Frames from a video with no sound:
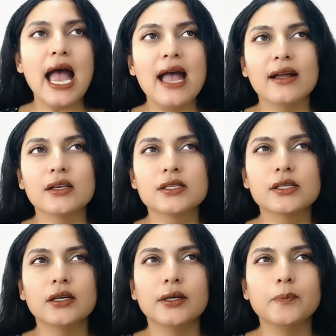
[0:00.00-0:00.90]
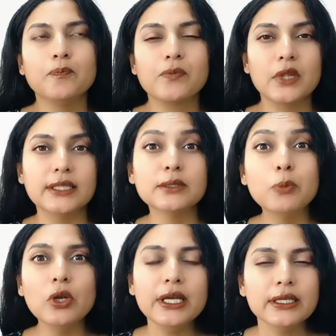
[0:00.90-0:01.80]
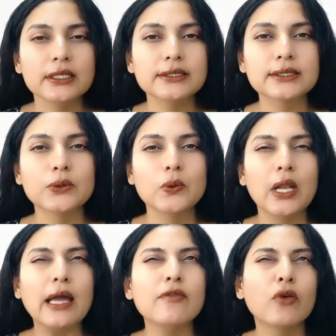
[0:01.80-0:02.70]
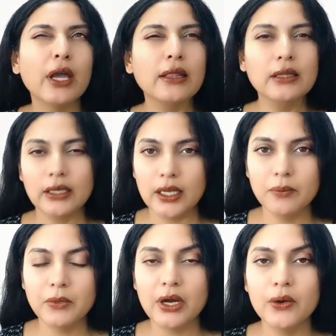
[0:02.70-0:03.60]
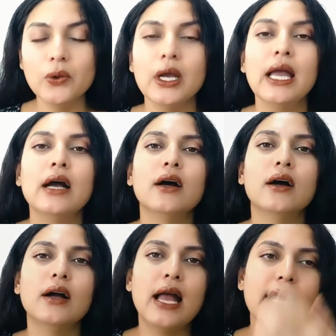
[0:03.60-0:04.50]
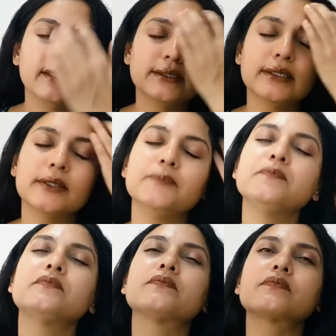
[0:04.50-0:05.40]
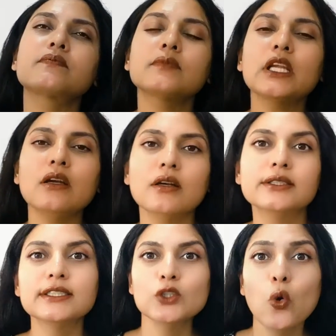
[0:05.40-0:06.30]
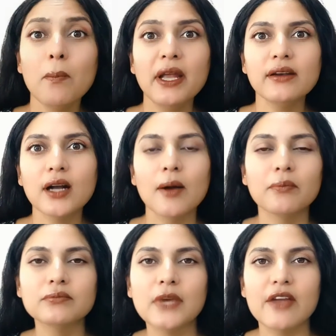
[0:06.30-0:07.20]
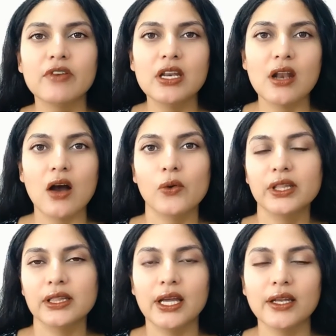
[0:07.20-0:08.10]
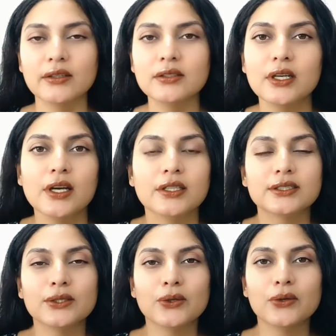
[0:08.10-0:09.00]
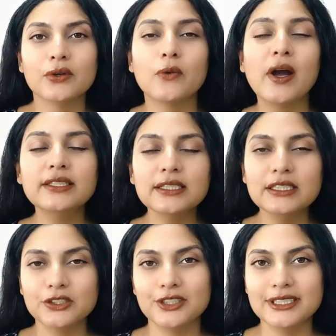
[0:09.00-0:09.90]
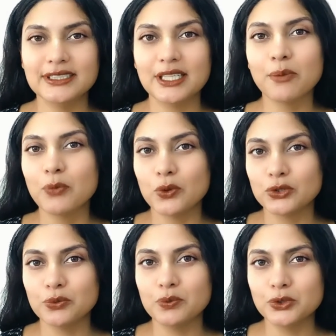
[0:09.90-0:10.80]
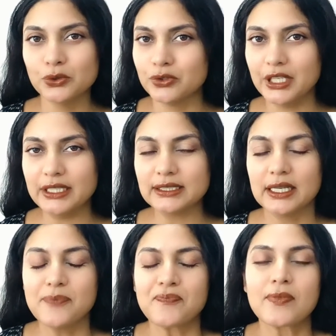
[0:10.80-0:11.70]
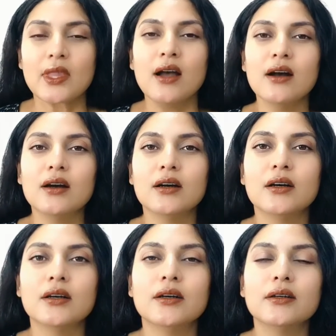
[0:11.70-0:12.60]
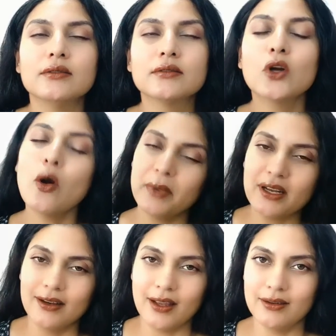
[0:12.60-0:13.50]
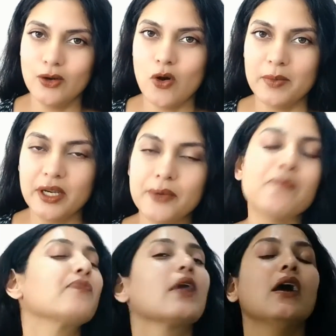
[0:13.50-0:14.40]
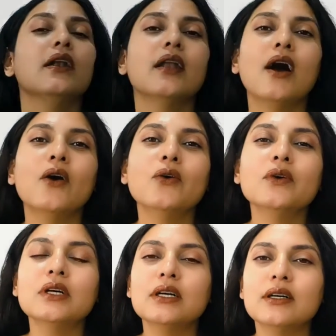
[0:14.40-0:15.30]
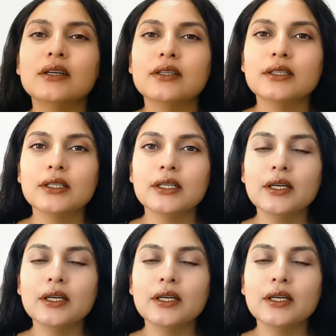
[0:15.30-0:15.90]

and um, there's a bully in his school I forget the name now uh, and um, snowmen come every now and then so quite an interesting book to, to read uh, comic again a comic now uh,